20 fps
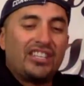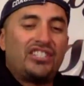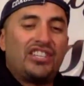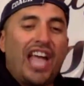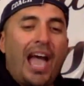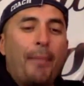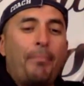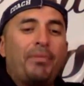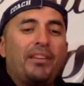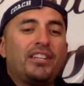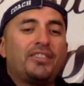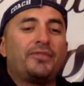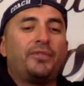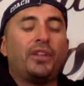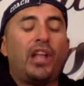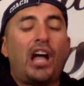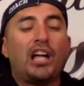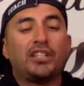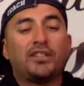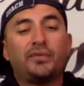It's a
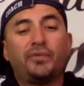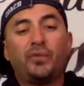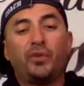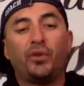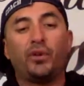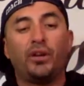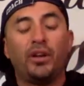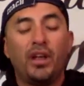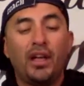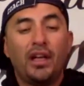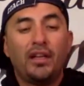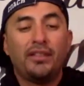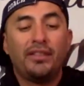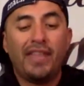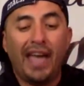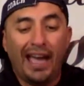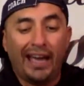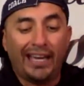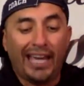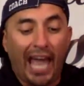Japanese philosopher
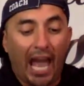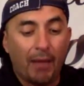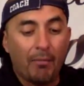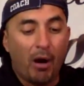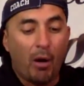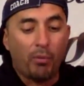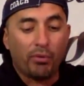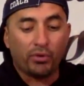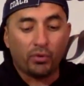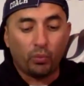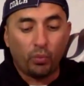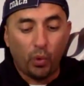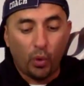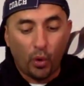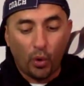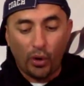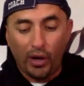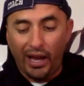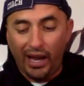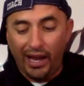that came up with
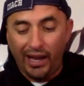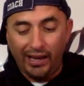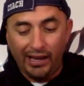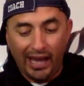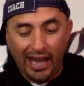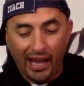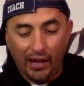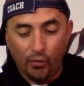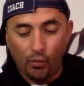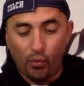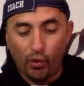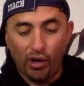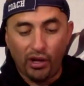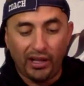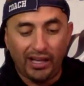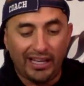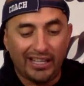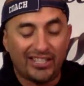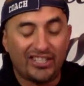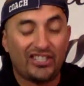the word
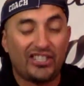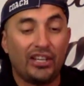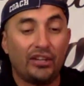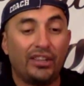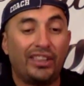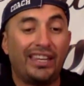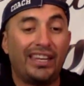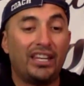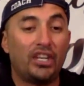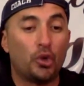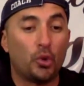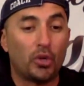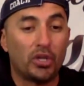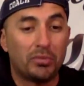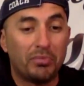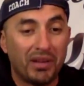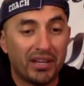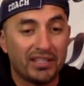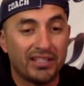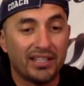and really instilled it
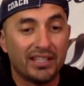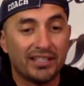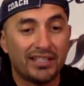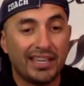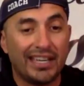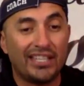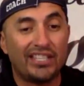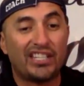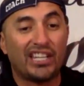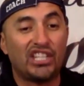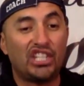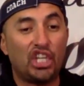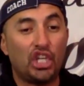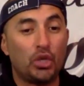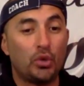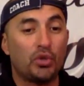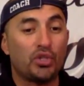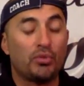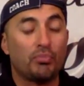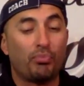into his business. It's
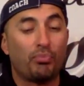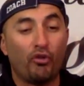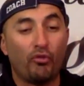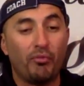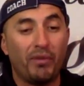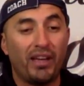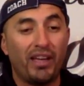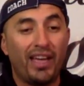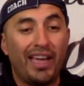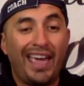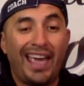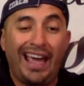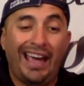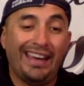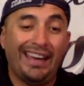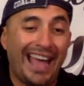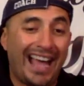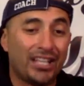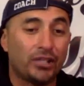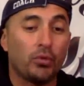continuous improvement.
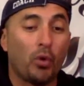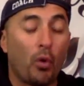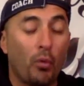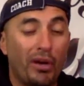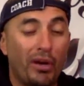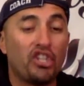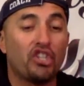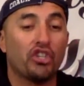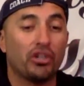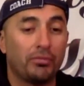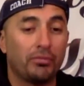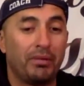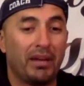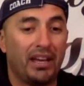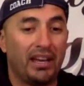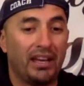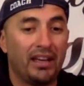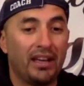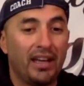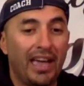And that's what we
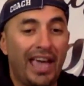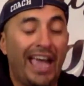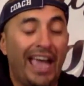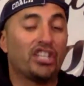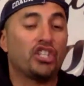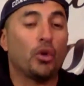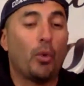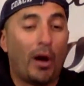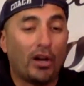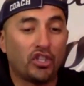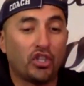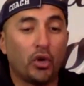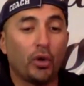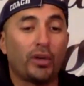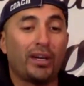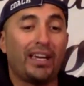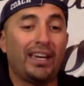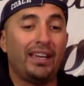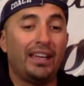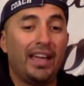should be. And so
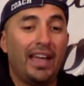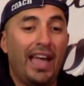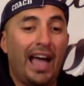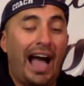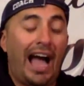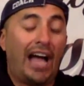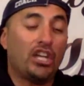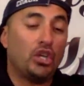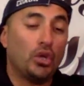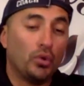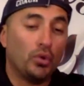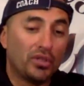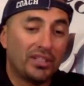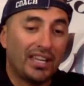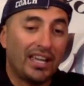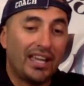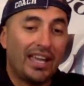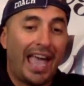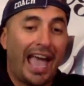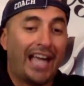I took it, I
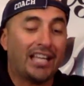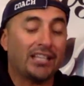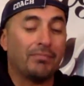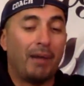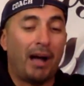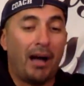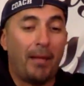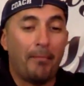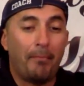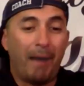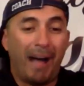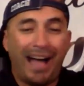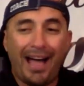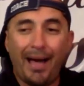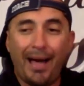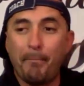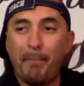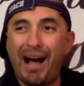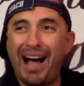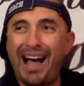use it as
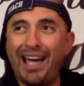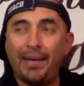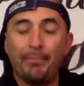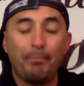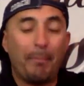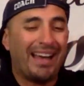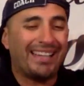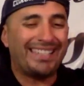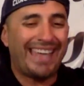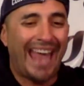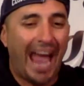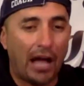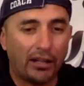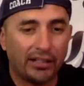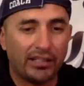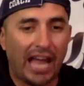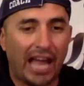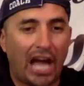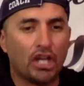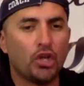my
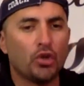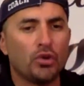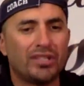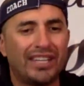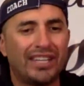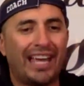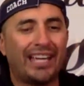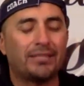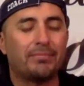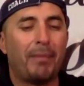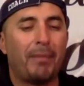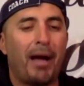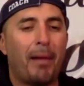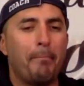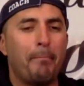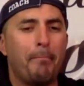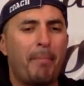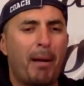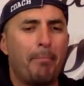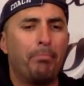talent. I use it as
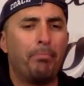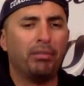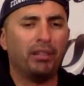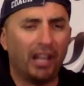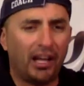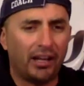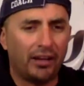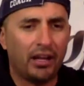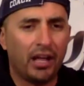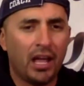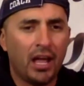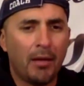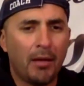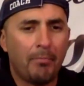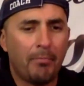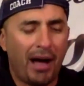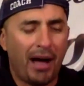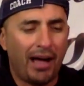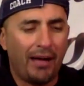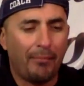my blood,
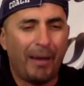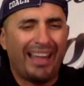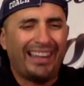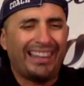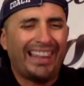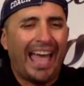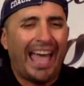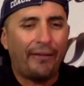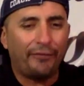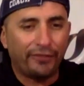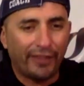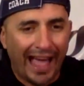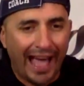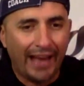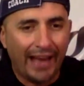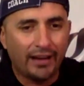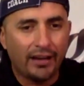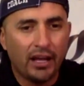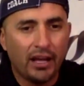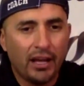my
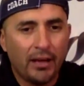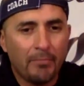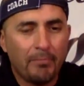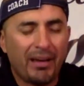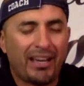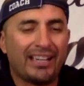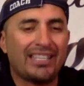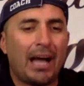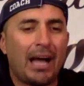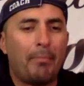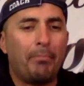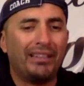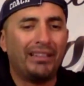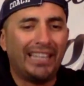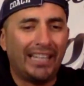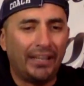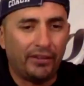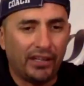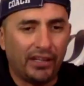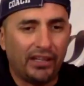lifeline, because
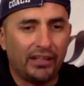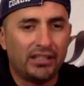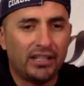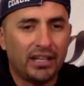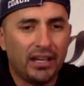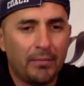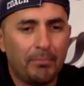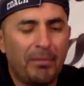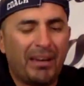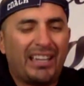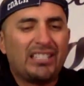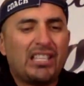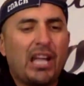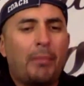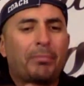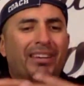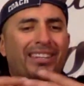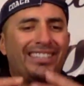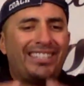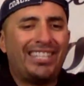believe in it,
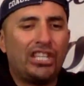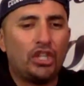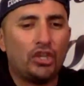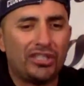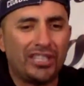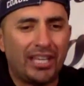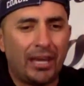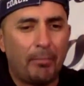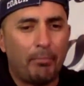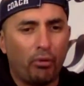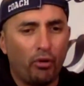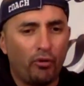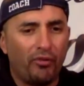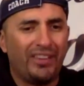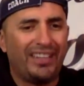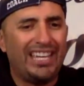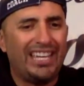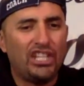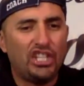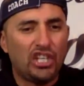because I'm continuously
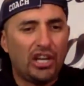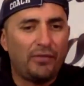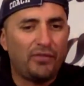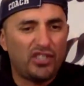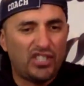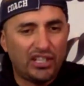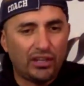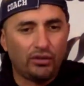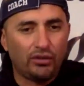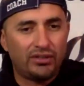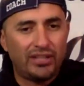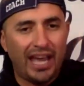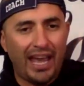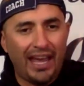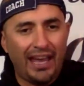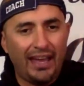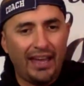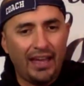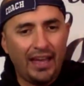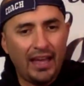improving each and every single
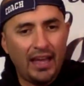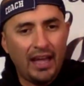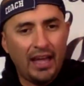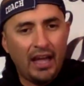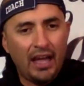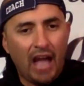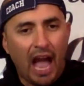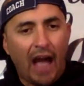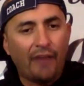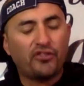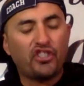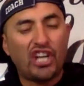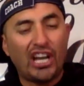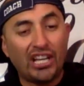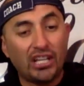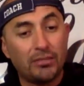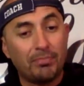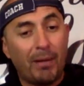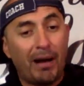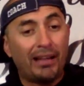day.
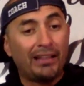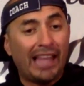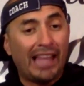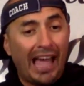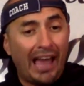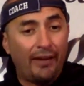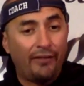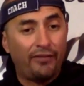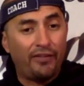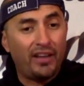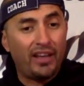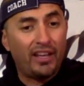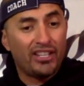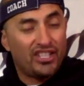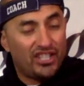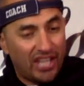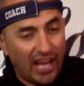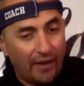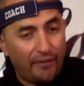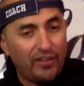I've changed my life.
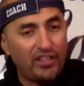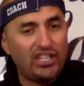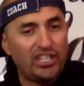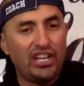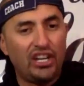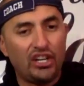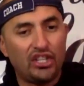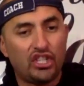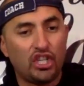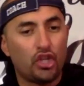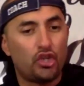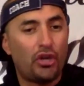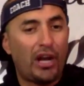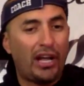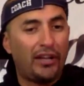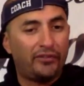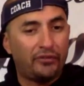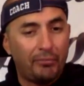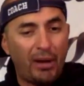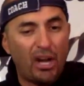7 years
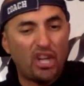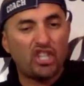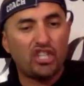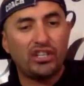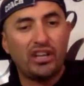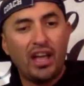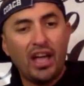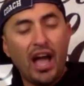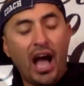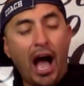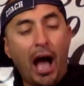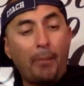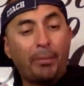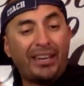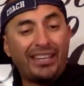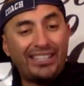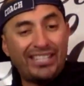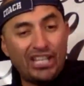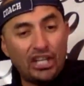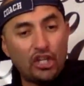in transformation.
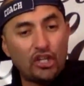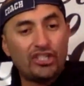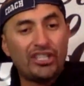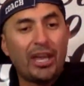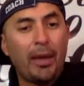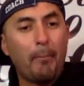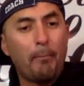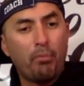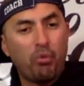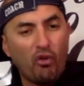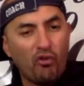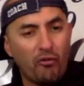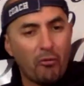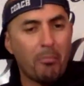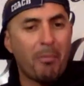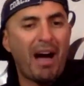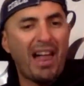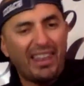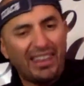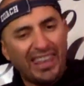I'm continuously
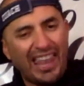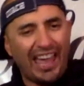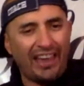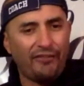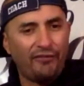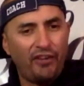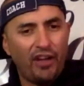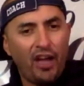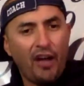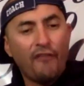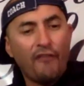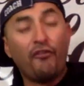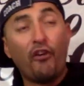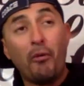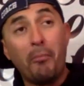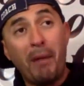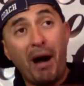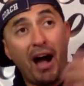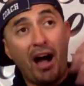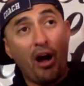improving my life
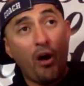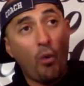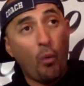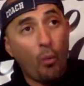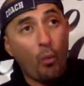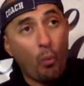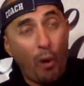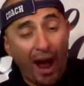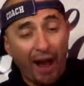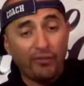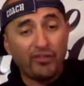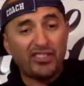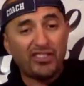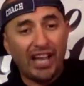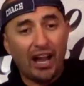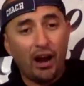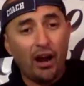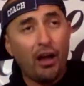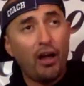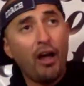for my
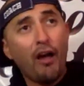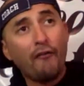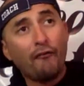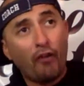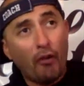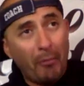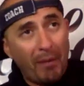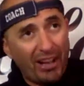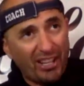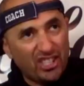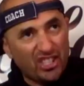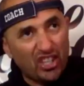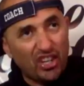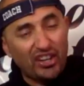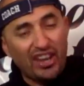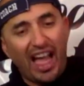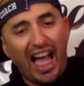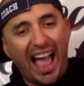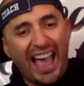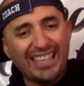wife, Sarah, for my
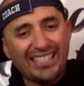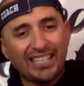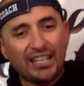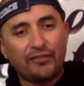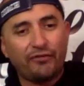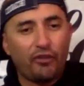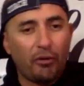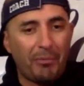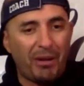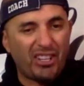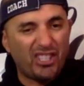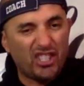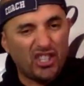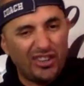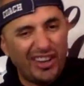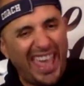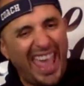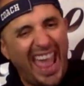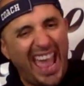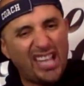son, Isaac, for
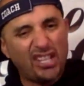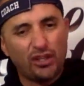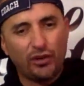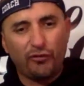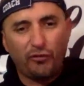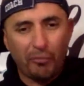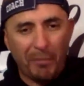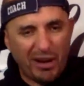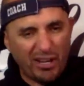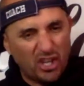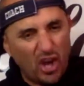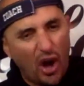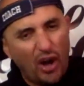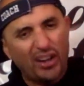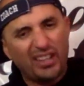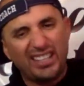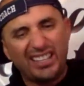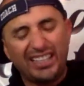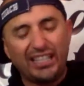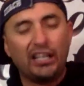my son, Andrew, for my
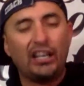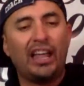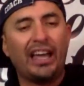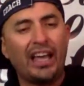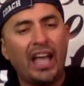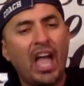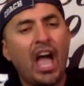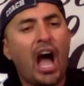daughter, Delina.